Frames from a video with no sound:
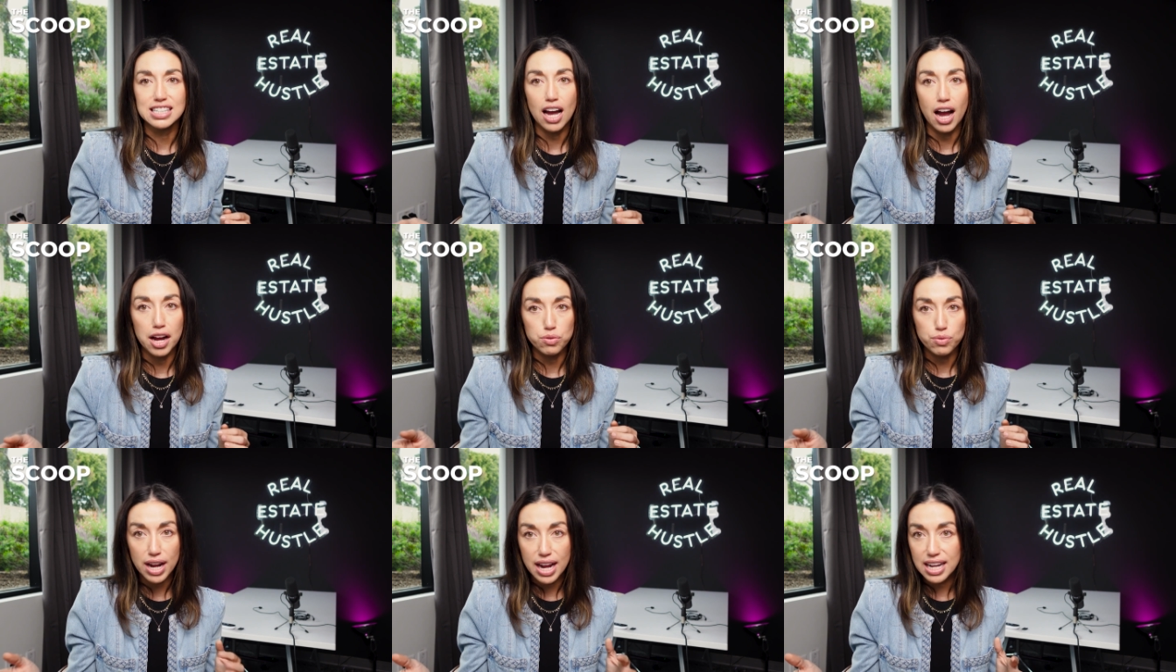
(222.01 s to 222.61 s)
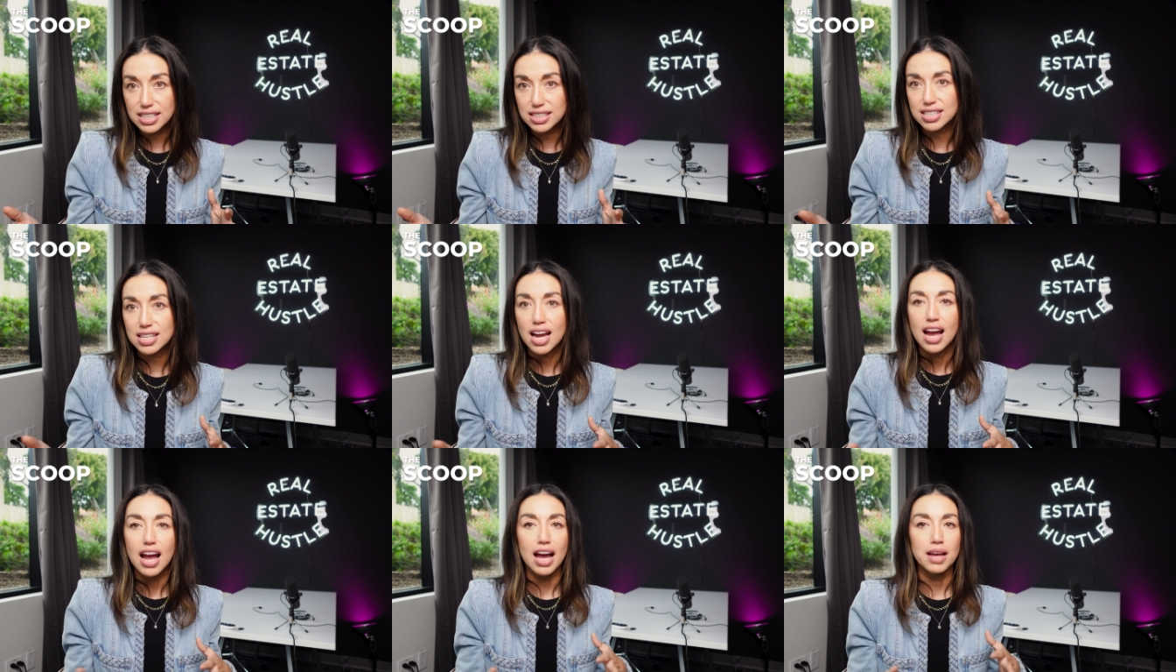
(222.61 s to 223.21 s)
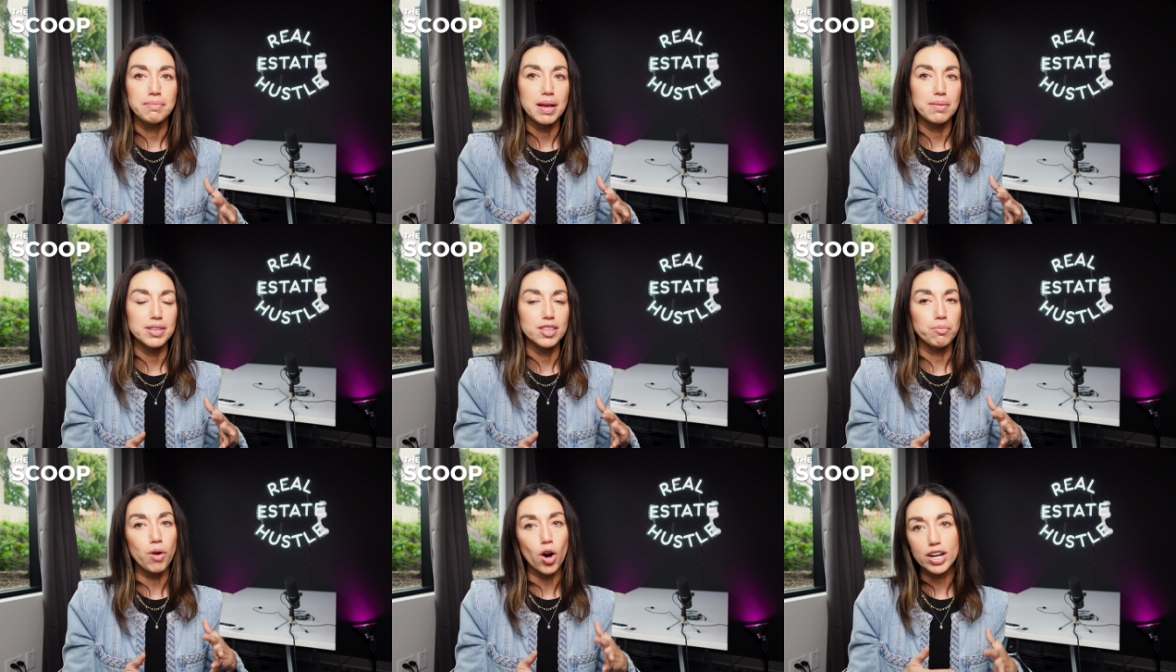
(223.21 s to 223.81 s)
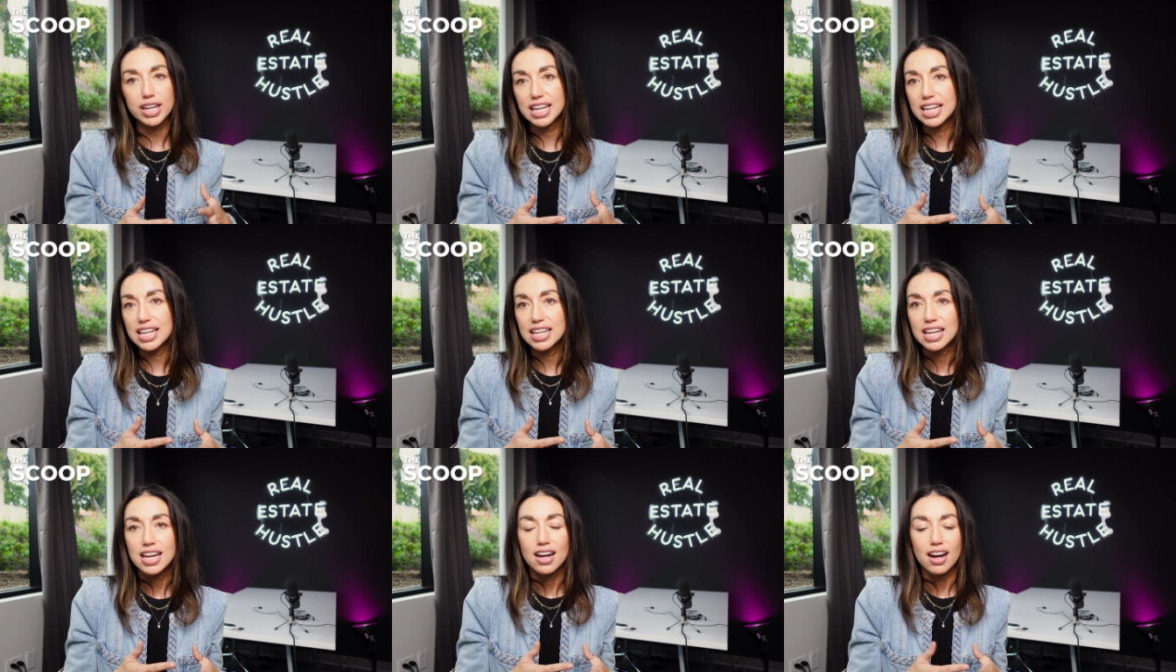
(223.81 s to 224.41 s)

high rates and maybe the market,